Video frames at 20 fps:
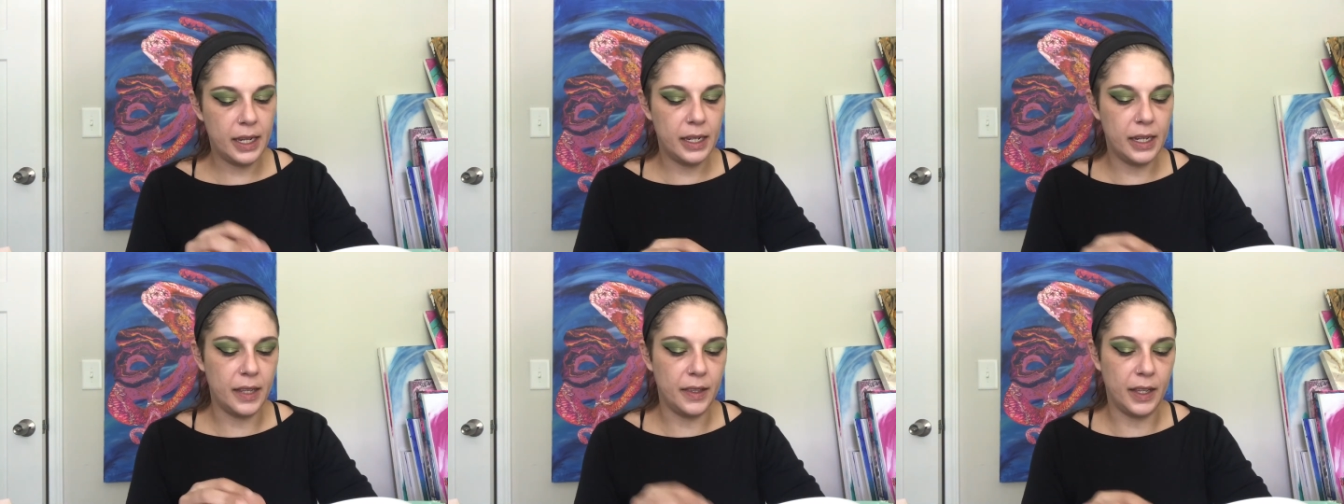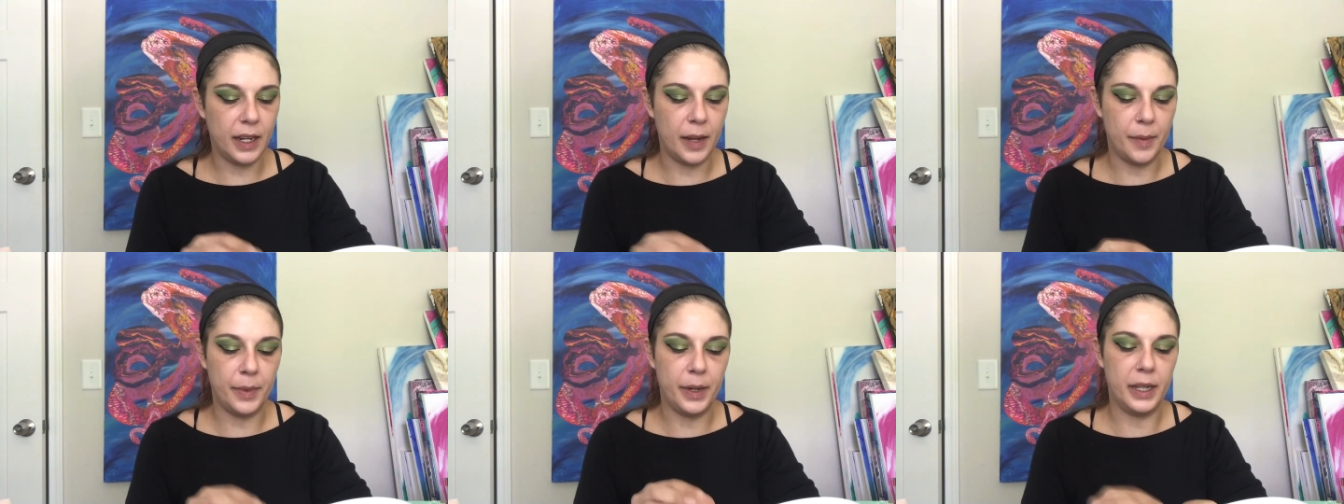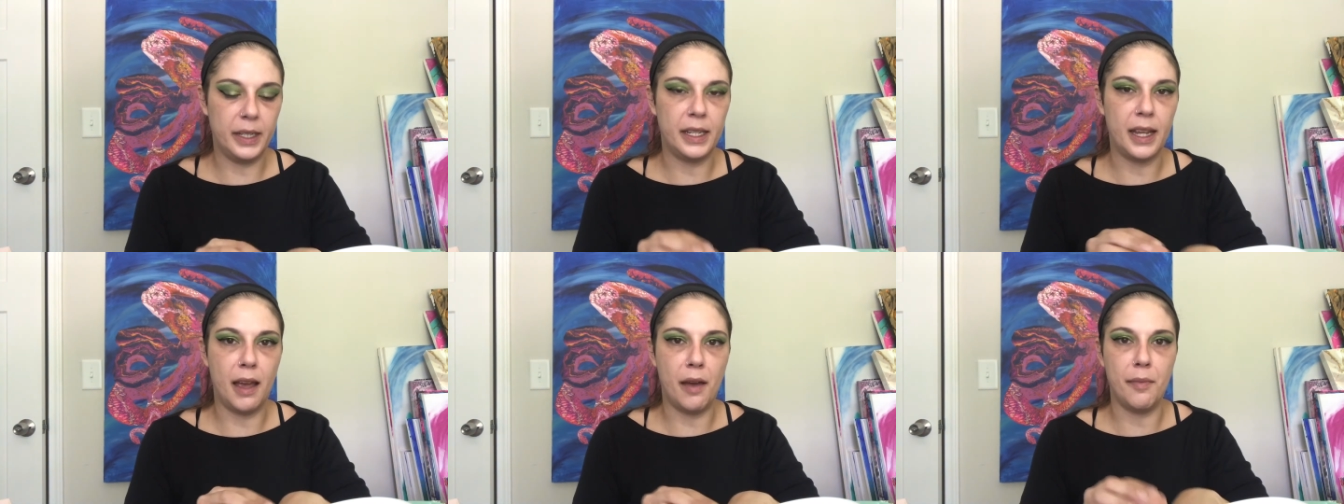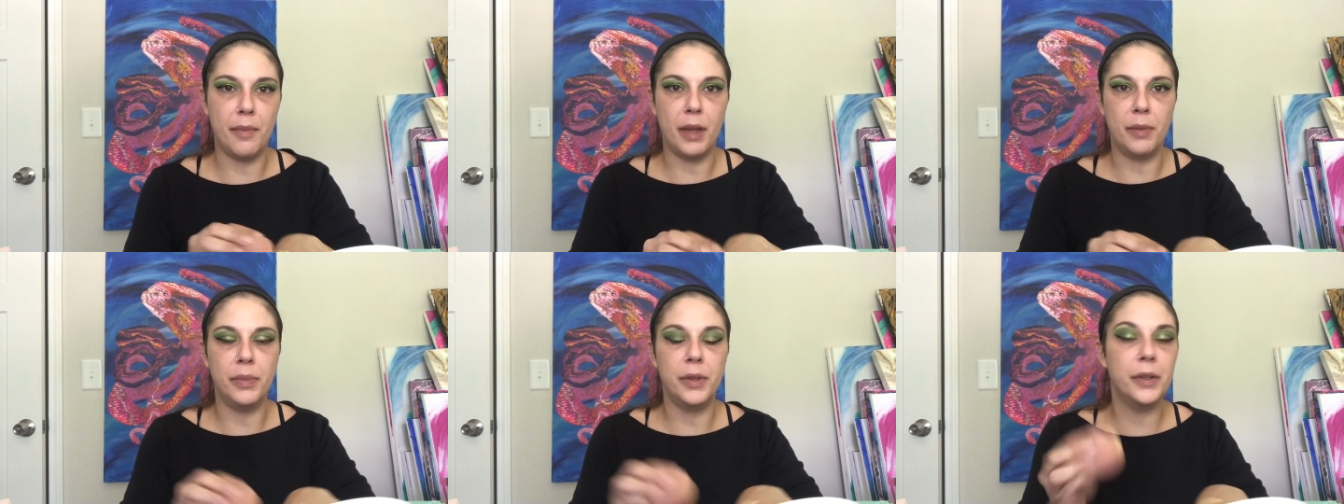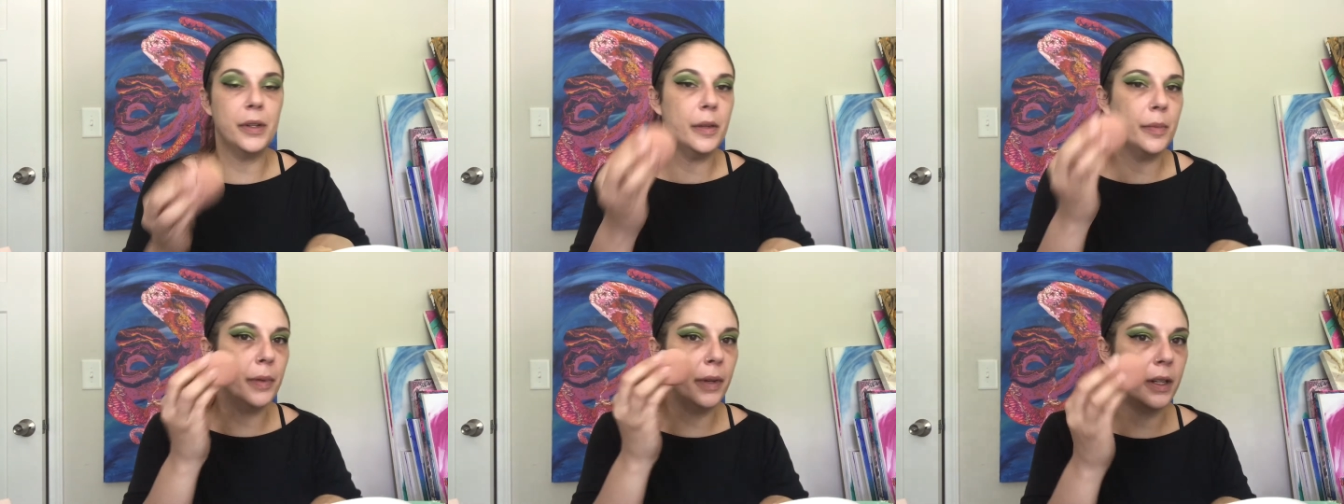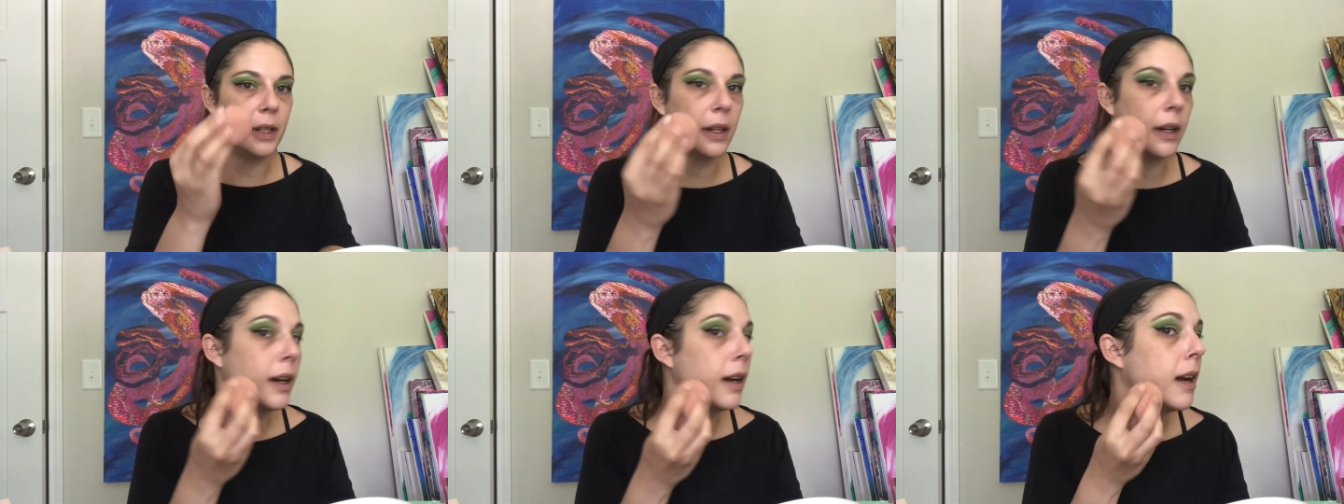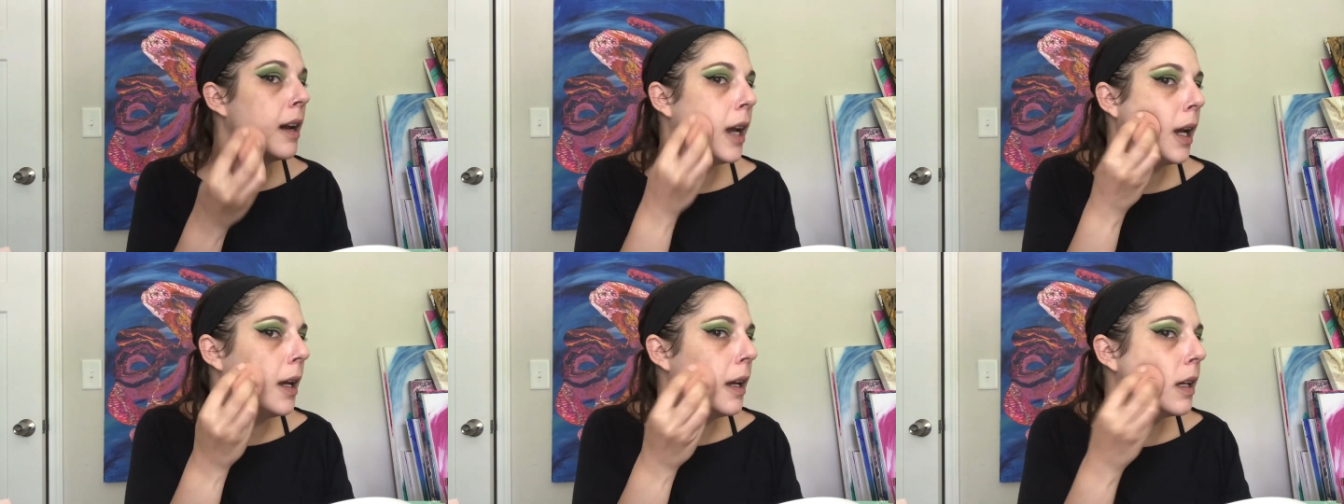and then I'm going to tap my Beauty Blender
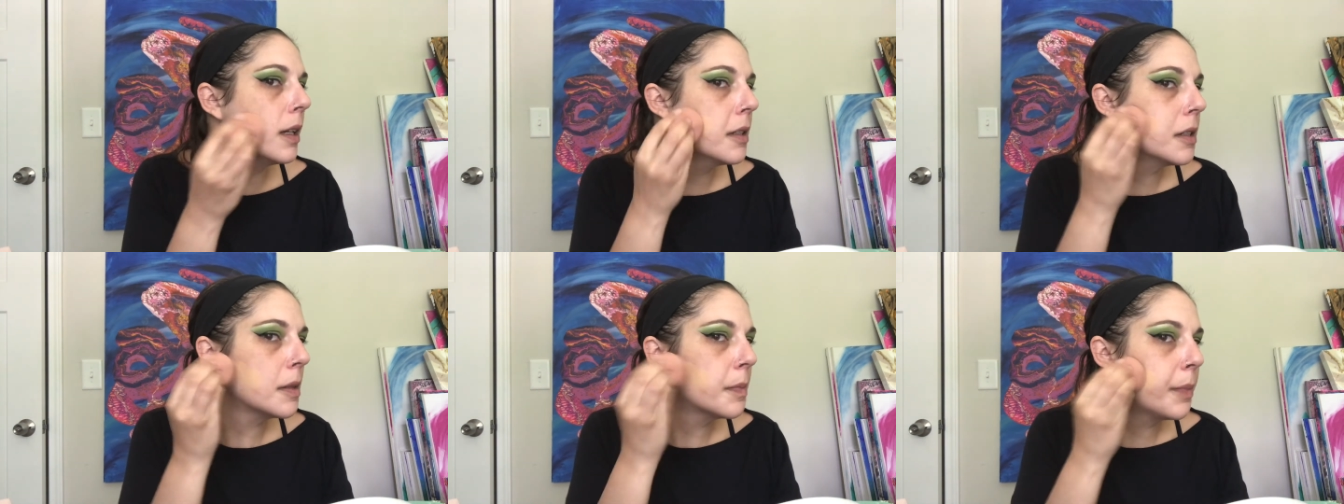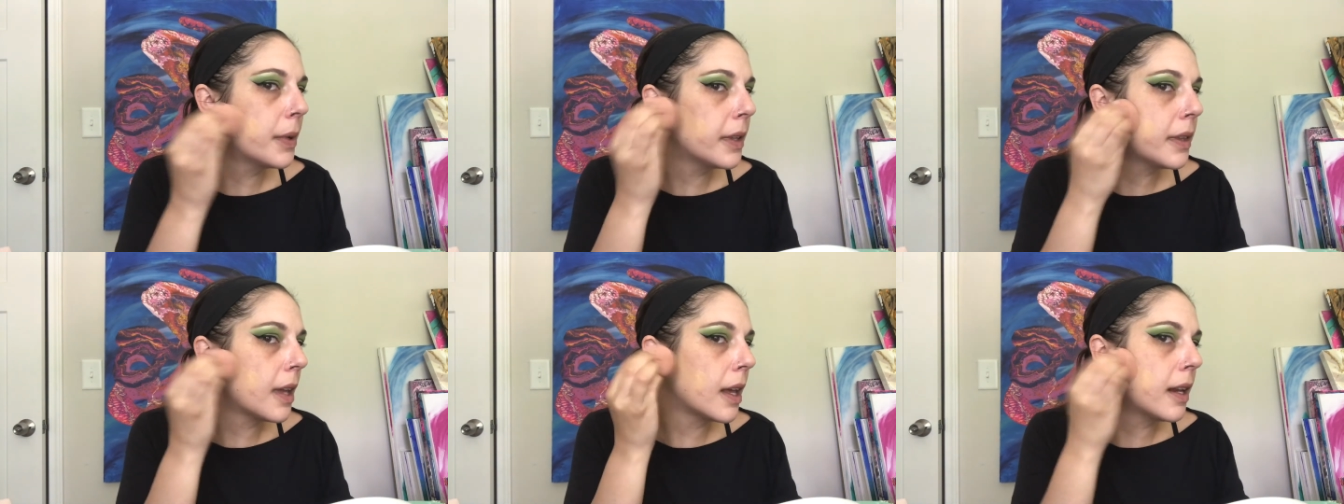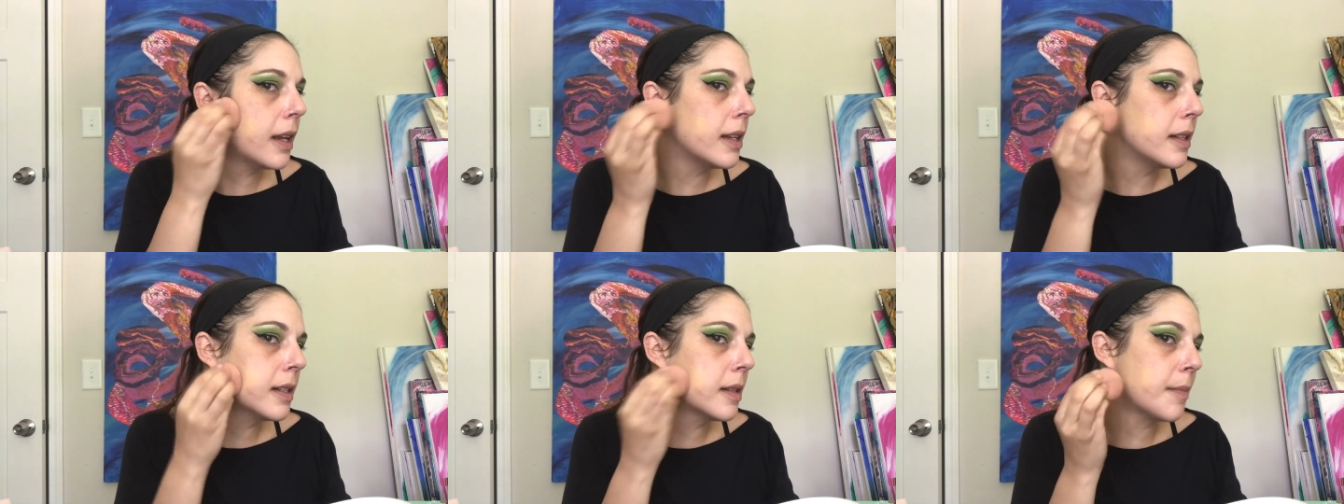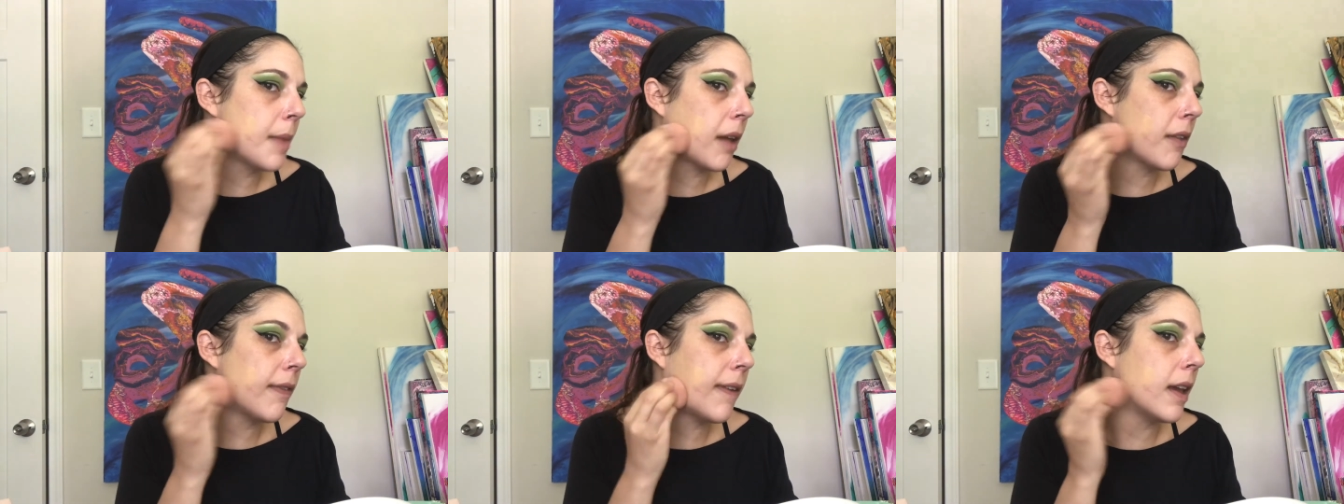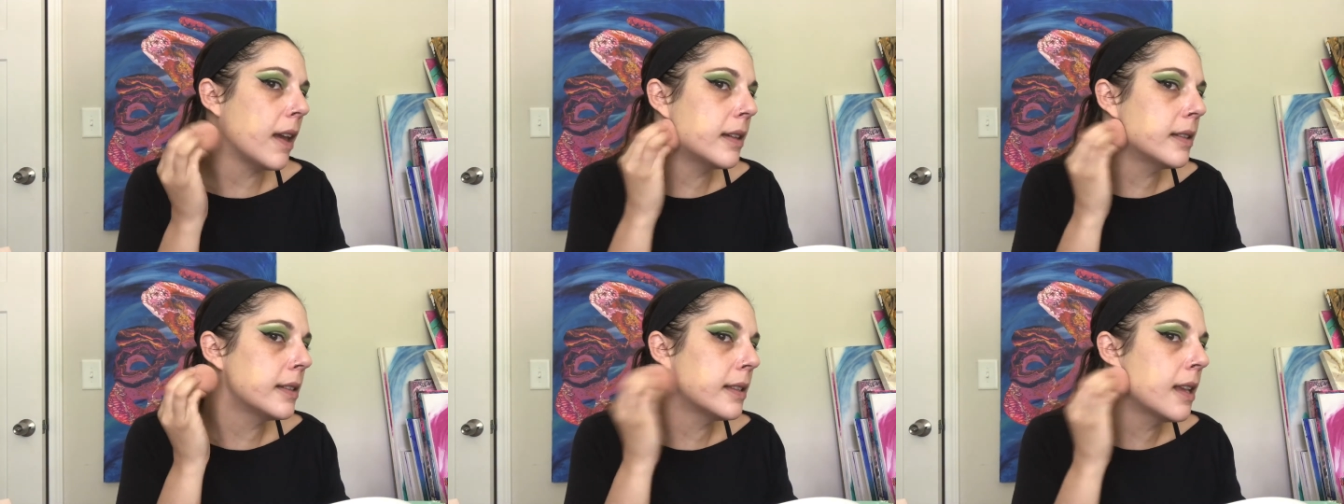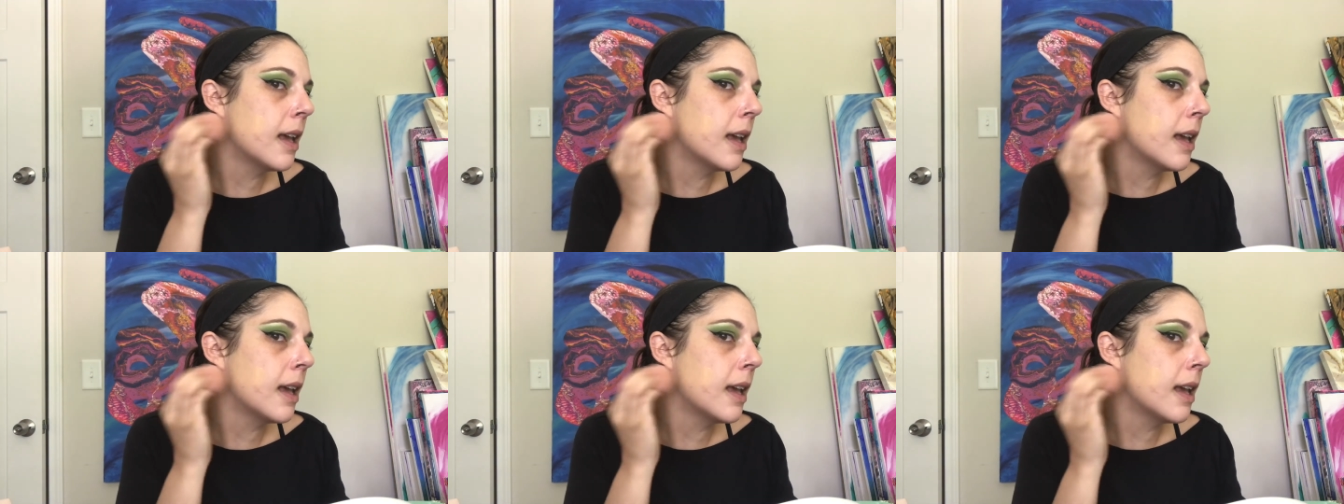and just blend that into my face.